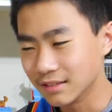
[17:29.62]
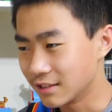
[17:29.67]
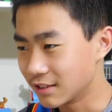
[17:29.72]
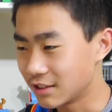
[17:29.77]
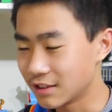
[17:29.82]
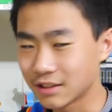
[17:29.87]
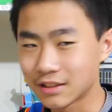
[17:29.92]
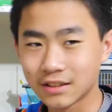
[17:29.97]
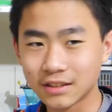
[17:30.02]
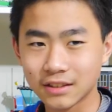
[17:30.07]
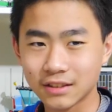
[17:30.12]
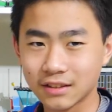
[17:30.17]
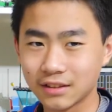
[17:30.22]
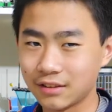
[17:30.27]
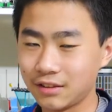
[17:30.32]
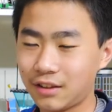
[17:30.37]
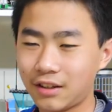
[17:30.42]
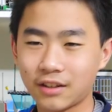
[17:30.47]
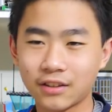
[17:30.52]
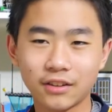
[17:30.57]
Just
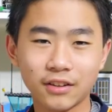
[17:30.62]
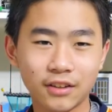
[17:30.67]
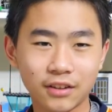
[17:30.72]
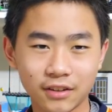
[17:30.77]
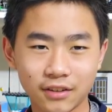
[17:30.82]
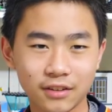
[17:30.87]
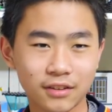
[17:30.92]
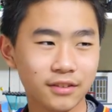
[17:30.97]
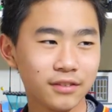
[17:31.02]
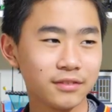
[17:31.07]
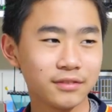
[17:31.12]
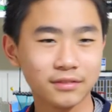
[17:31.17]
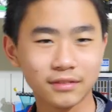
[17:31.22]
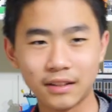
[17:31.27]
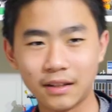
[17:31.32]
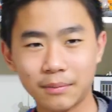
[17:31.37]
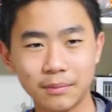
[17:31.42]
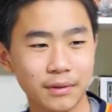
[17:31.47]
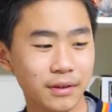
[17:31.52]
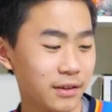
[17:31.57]
knock knock.
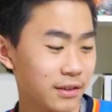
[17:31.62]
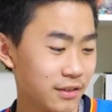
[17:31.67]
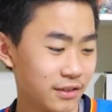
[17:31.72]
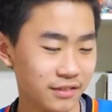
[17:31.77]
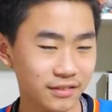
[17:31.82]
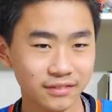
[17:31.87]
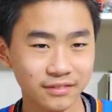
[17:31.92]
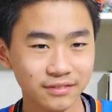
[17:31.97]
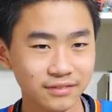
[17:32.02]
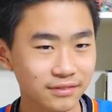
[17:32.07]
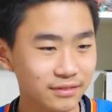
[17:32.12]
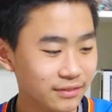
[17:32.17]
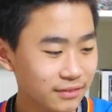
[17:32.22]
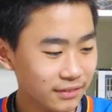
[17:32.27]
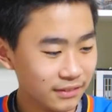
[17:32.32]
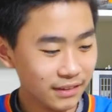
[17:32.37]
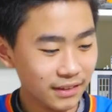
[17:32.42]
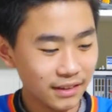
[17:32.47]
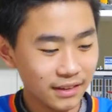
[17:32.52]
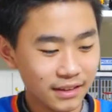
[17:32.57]
I'm here.
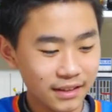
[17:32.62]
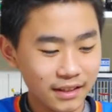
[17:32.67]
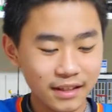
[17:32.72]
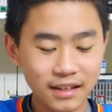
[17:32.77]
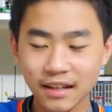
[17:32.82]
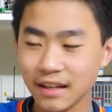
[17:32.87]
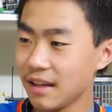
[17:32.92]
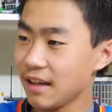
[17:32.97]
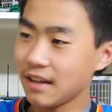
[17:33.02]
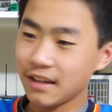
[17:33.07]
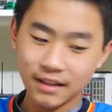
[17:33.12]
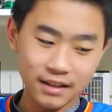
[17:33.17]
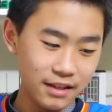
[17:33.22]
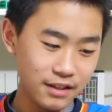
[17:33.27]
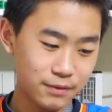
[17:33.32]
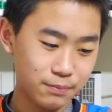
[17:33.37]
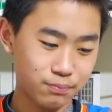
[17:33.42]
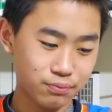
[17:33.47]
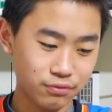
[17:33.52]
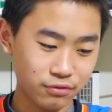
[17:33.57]

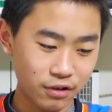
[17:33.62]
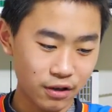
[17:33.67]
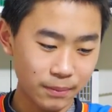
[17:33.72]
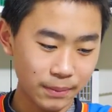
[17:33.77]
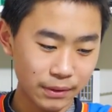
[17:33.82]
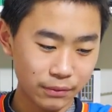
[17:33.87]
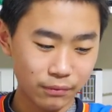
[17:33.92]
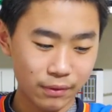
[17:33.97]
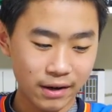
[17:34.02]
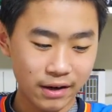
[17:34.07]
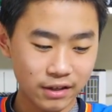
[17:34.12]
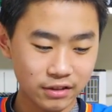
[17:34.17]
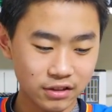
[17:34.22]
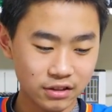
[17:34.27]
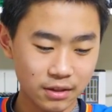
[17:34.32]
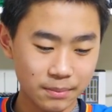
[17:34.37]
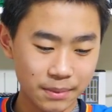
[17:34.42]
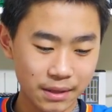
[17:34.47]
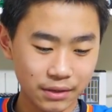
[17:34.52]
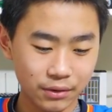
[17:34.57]
It's probably right
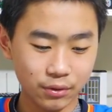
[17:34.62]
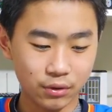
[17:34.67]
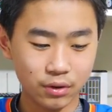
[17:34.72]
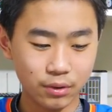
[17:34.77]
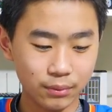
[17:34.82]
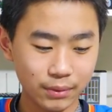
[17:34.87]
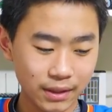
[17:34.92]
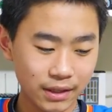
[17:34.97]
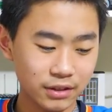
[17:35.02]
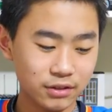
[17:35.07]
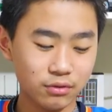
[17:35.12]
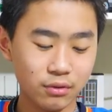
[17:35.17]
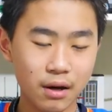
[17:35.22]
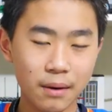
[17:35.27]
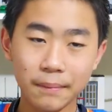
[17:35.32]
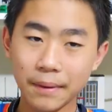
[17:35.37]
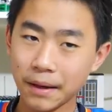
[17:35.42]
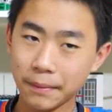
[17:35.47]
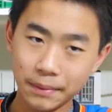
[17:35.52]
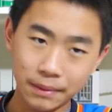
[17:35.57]
outside my doorway, so I
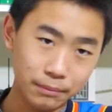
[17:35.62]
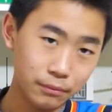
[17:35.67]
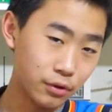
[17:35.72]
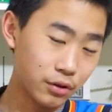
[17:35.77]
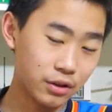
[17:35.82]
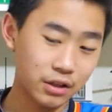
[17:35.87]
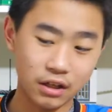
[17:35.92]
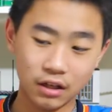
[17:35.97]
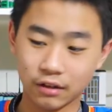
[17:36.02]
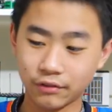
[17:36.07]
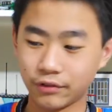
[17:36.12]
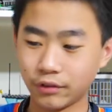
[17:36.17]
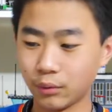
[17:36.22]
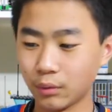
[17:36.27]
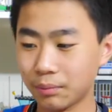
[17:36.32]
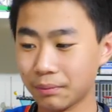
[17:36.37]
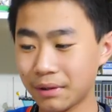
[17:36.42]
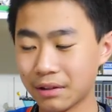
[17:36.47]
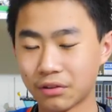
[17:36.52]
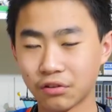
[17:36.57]
might be more careful
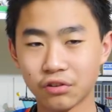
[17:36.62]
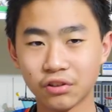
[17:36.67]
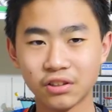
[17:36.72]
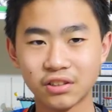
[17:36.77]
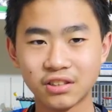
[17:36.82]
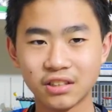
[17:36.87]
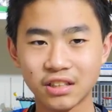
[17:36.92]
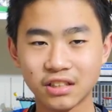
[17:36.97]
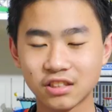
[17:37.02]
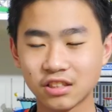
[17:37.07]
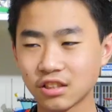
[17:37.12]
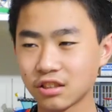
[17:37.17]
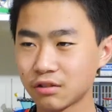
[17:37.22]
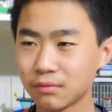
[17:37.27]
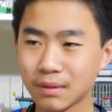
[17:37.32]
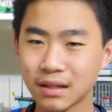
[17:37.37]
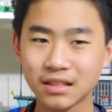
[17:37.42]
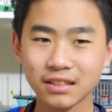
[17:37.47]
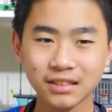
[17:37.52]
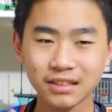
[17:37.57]
with my 36s
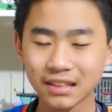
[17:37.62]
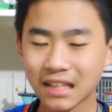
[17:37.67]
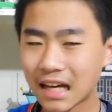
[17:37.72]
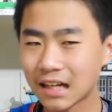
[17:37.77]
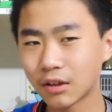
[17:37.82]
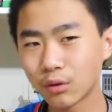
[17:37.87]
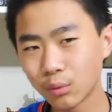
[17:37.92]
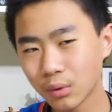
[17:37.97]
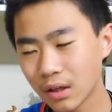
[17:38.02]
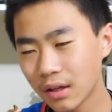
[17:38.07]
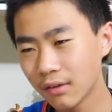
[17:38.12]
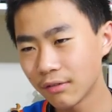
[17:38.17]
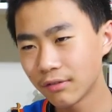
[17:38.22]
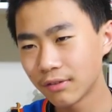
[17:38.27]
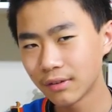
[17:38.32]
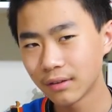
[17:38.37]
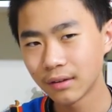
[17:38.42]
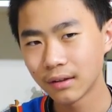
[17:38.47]
because lino weave,